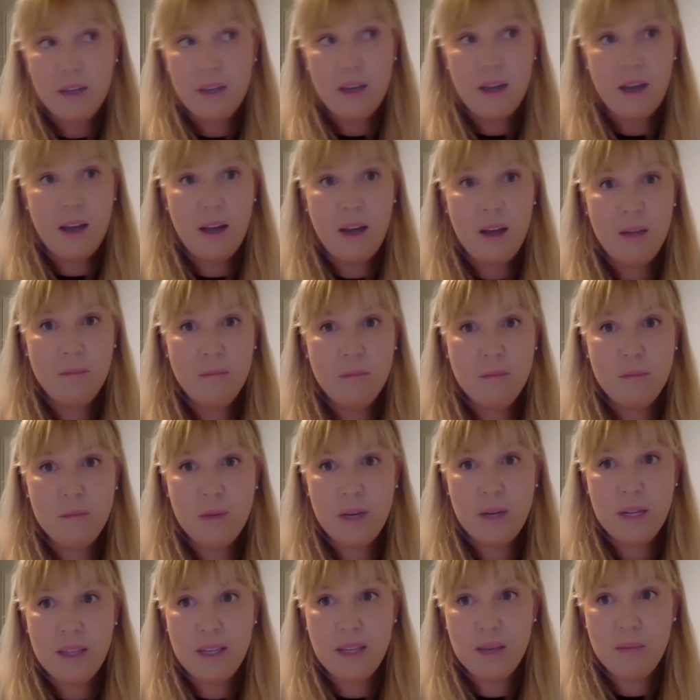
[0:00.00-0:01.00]

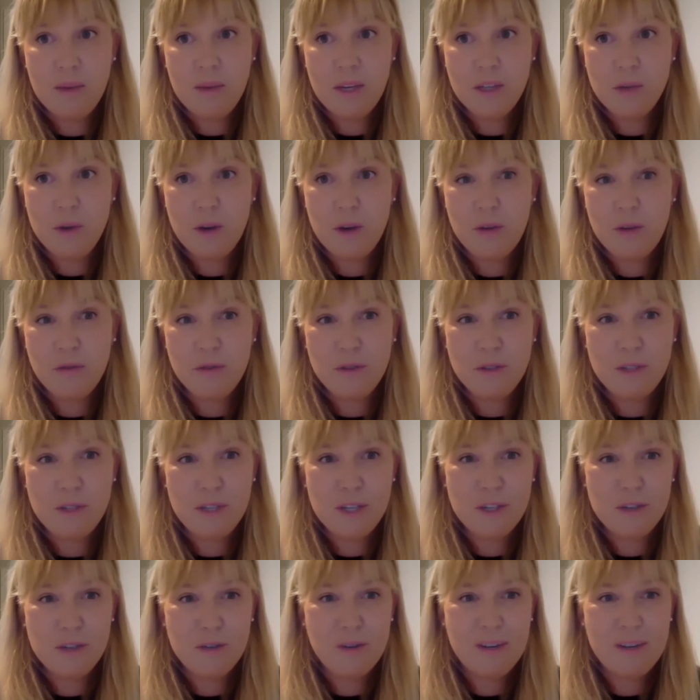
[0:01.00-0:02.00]
When I think back to our first
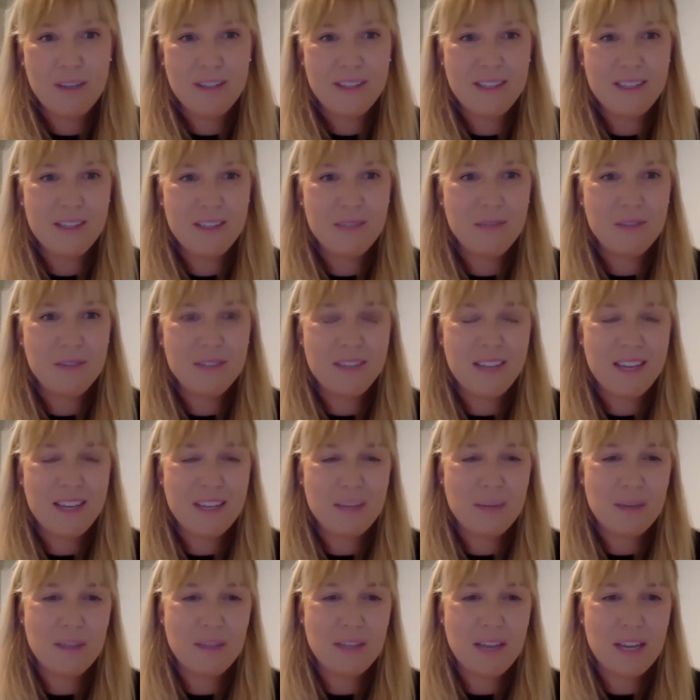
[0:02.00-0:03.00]
initial lessons, it was that
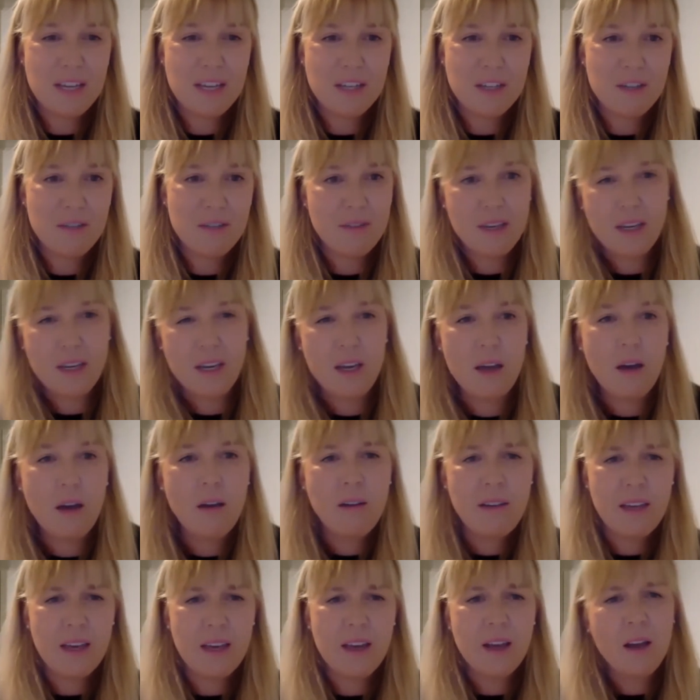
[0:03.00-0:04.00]
expectation of thinking, oh
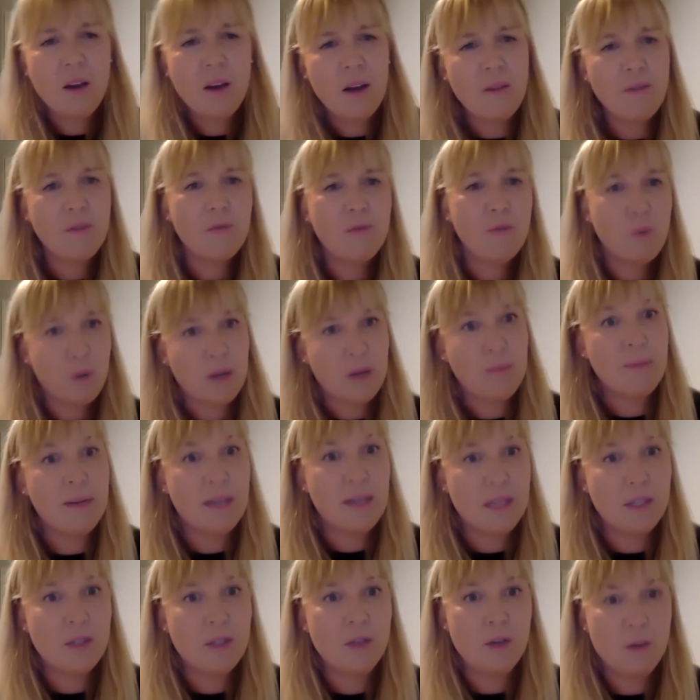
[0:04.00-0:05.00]
yeah, I'll have a
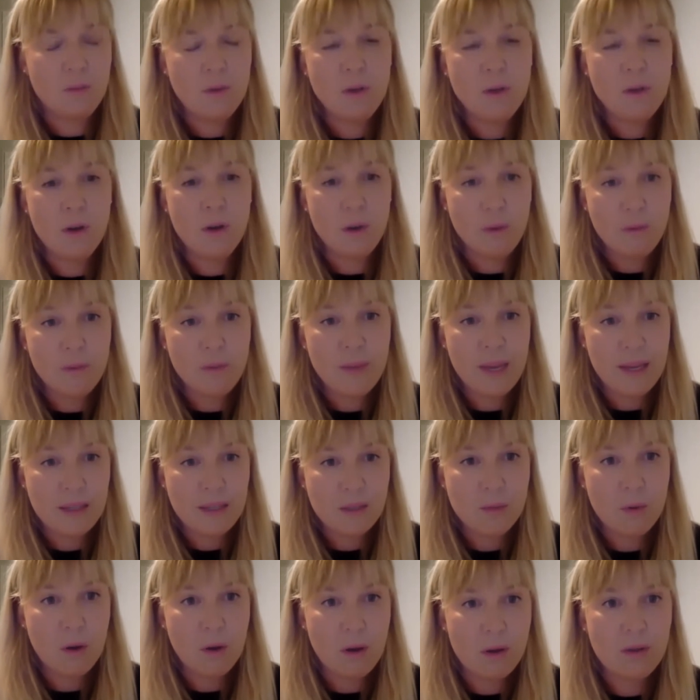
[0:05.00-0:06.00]
40-minute Zoom,
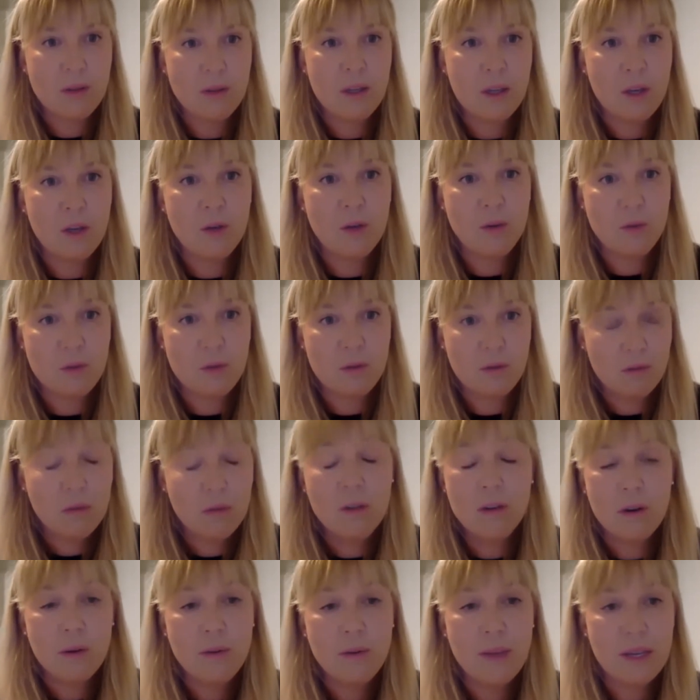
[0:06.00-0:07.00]
that's what the girls,
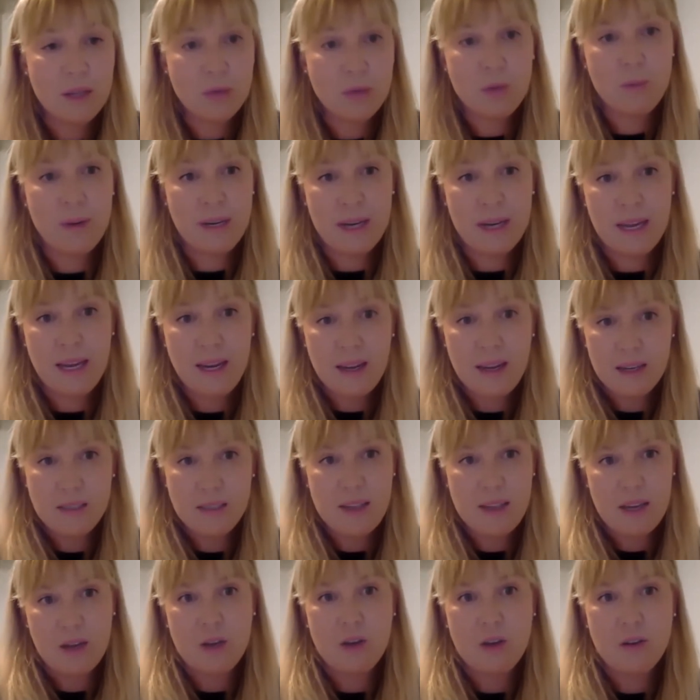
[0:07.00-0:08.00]
that's what we need, is
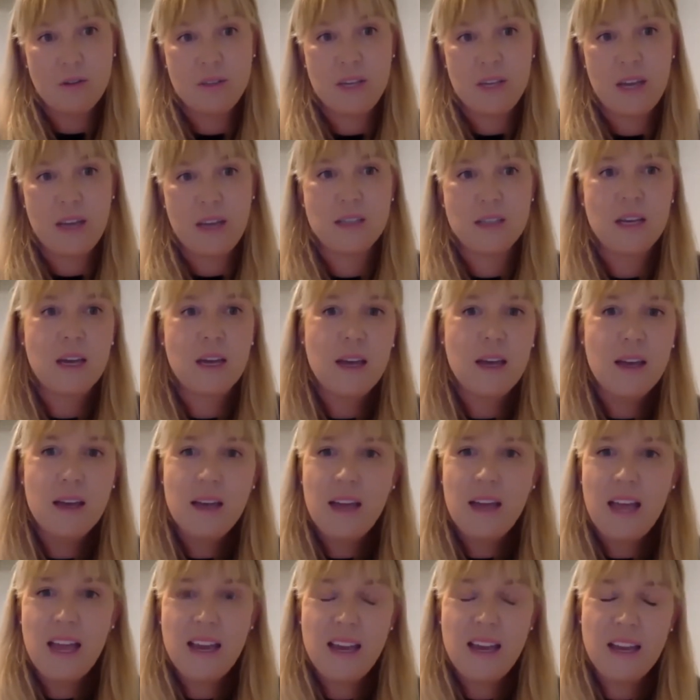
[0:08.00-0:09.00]
that contact.
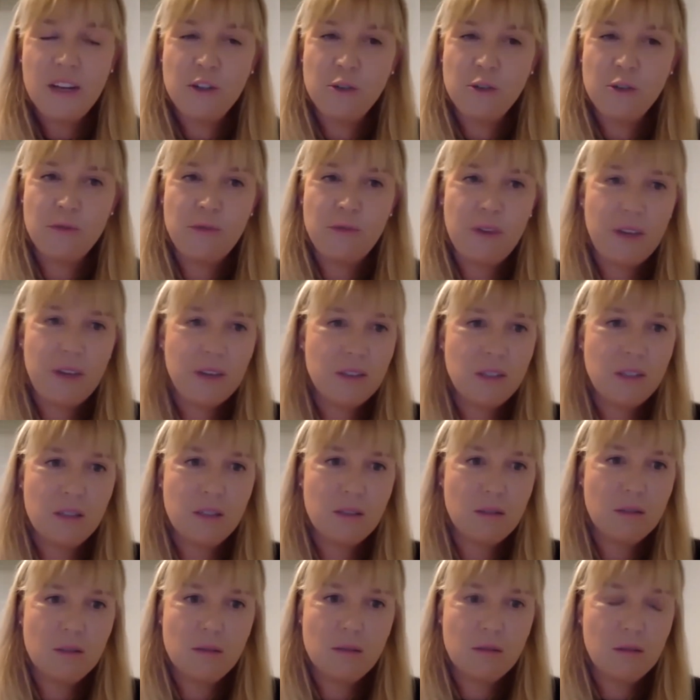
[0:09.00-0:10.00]
In actual fact,
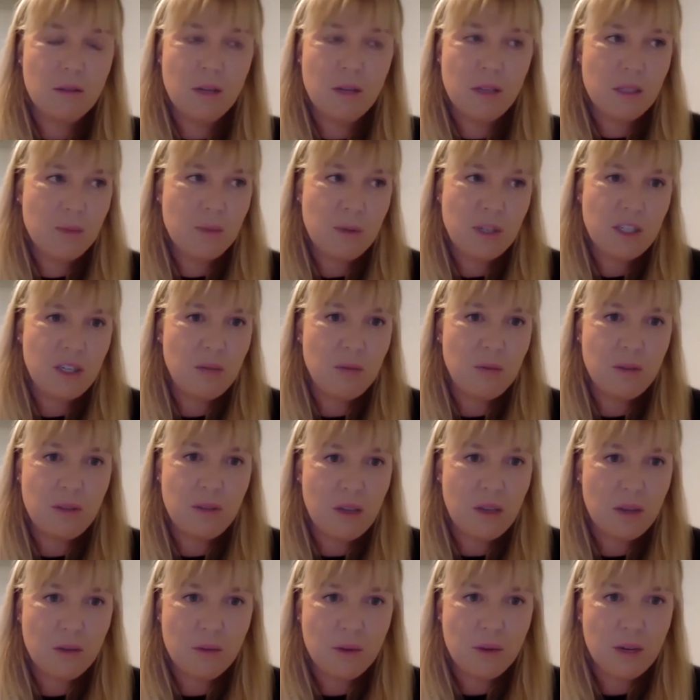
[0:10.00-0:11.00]
especially with
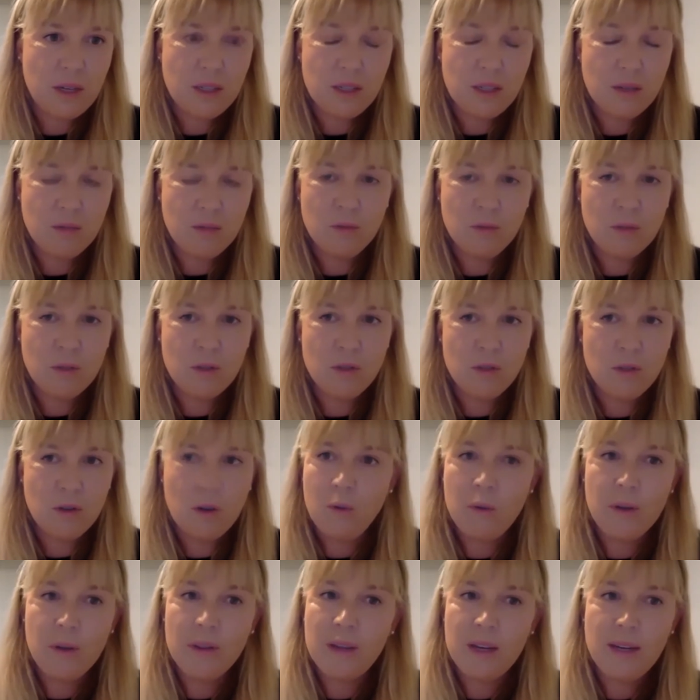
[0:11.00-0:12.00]
year 3s, it was
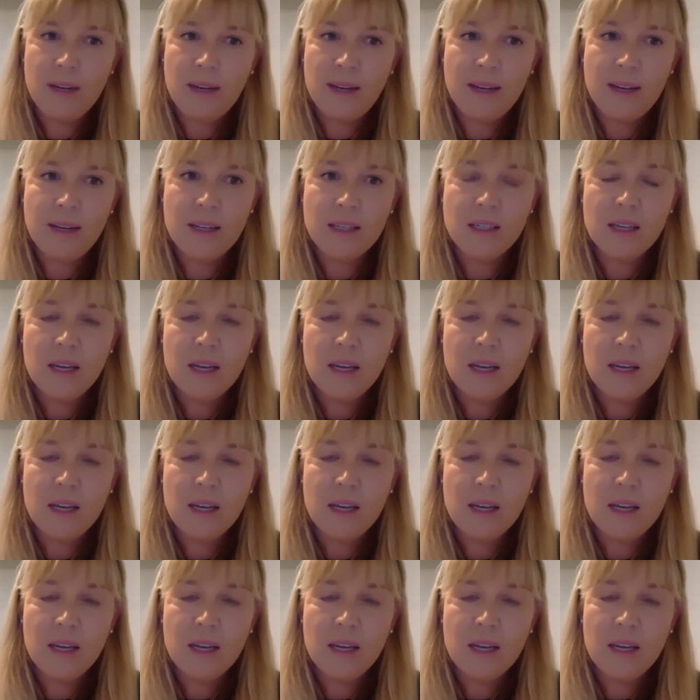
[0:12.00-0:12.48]
not what they needed.